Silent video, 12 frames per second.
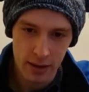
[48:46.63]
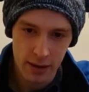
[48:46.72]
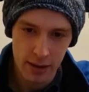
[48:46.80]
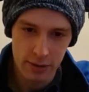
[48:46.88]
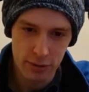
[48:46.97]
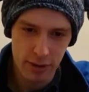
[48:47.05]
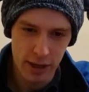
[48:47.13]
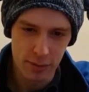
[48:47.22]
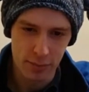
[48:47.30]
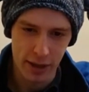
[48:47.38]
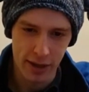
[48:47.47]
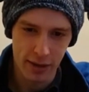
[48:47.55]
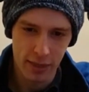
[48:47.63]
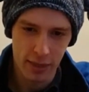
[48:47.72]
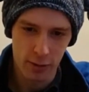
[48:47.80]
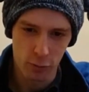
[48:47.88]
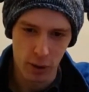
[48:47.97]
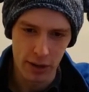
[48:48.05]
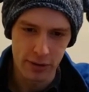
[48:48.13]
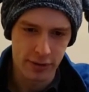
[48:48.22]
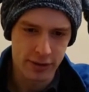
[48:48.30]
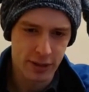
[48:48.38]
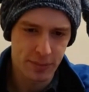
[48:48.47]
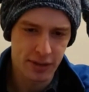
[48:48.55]
Incredibly, the water
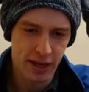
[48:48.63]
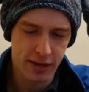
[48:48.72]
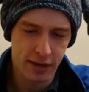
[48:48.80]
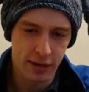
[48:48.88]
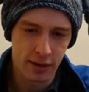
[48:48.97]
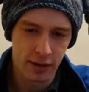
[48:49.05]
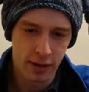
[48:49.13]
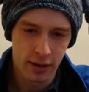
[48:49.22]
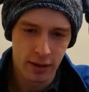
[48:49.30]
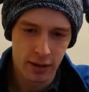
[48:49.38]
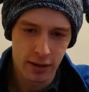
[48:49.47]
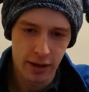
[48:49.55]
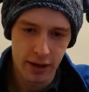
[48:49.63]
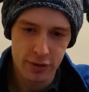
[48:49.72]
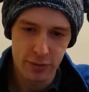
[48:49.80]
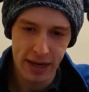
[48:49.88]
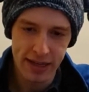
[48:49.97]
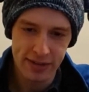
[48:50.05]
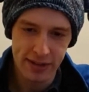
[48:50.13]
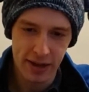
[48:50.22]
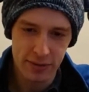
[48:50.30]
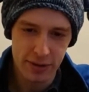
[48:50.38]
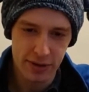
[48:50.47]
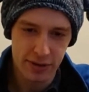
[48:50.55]
is subsiding. It drains
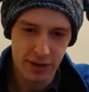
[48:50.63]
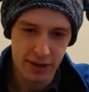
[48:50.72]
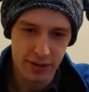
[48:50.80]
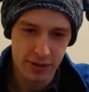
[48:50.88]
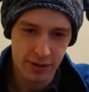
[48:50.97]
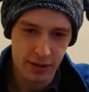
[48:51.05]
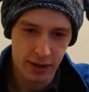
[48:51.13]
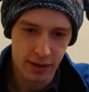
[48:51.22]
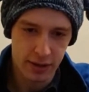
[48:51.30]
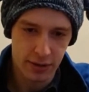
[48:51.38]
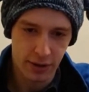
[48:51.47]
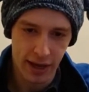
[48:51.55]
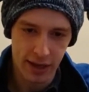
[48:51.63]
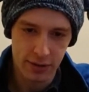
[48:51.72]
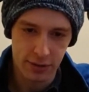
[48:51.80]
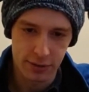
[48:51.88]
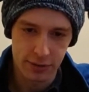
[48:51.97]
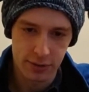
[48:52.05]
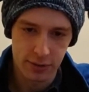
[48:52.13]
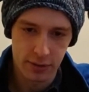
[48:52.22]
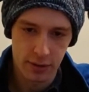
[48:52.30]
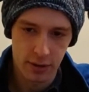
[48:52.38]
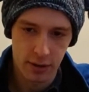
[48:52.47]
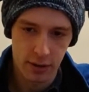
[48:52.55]
down to your knees, your ankles,
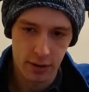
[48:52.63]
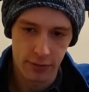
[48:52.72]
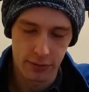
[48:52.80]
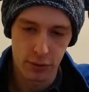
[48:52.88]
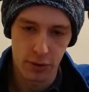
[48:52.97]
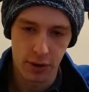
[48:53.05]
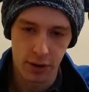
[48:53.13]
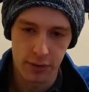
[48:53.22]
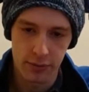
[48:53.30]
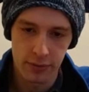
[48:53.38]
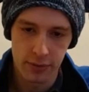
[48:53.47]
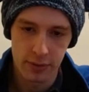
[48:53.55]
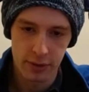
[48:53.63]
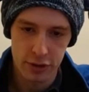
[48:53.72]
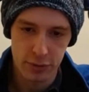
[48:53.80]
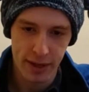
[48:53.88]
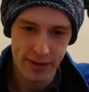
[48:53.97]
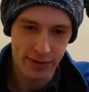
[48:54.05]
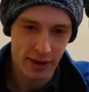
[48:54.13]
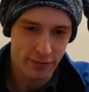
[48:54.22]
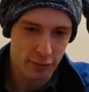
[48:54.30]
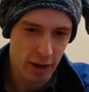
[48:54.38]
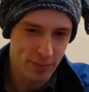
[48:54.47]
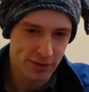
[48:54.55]
the floor. It drains
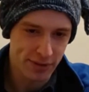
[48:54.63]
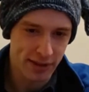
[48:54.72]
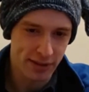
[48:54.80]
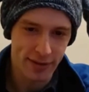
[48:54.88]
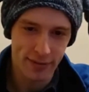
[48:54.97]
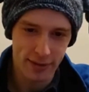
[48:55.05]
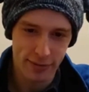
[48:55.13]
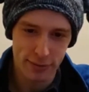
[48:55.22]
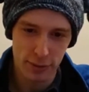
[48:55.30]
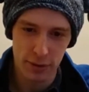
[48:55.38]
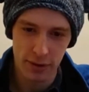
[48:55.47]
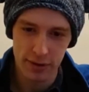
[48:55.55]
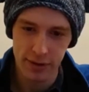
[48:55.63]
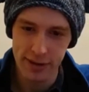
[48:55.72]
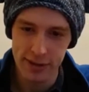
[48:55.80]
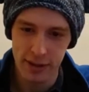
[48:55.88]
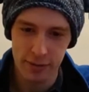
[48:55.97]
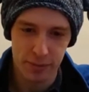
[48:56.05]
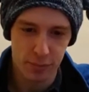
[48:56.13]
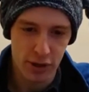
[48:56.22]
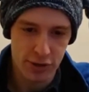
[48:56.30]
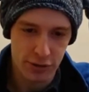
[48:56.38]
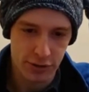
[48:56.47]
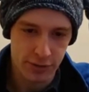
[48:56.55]
off rapidly, leaving the floor glistening with
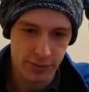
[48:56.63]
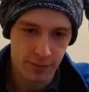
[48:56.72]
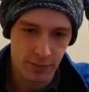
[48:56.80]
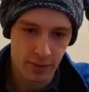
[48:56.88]
moistures.